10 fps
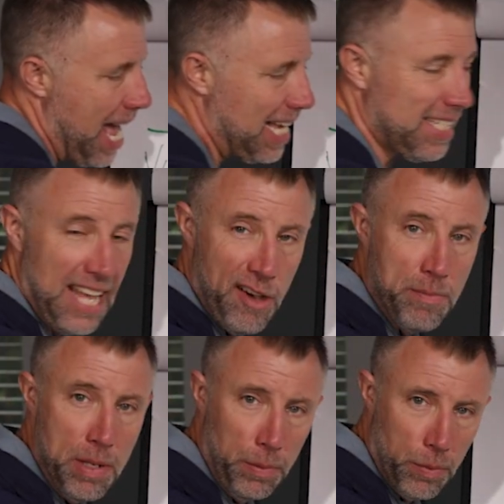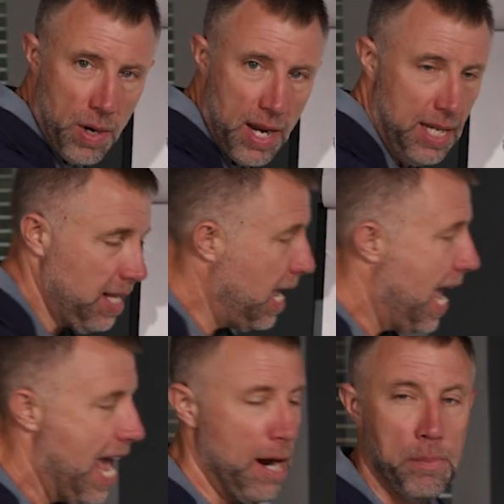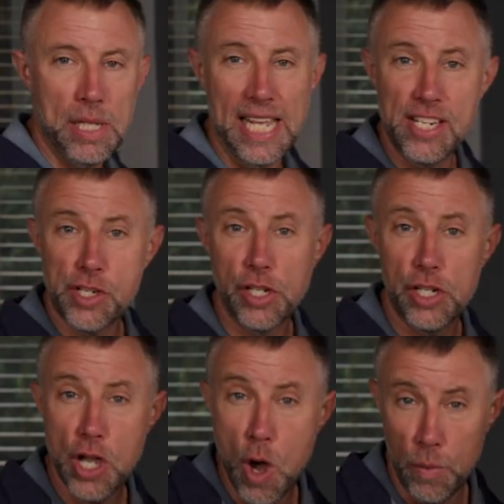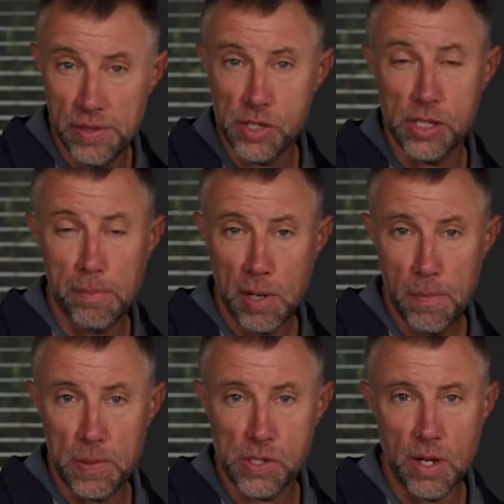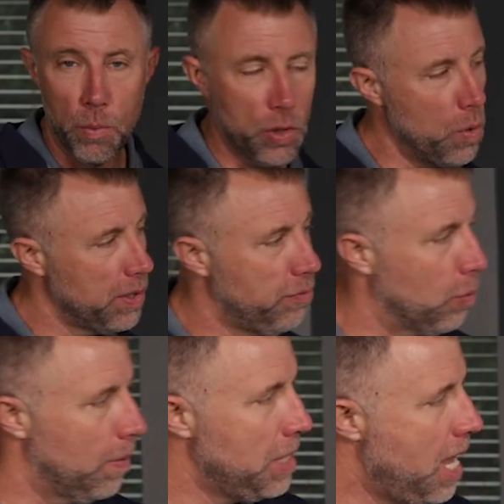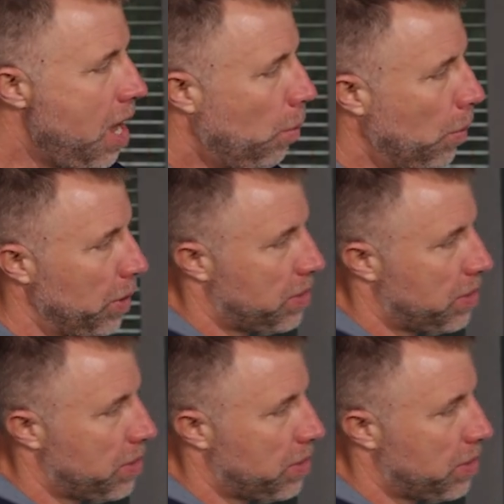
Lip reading: has to have people to run it and a place to go. This is the purpose that we're going for. When we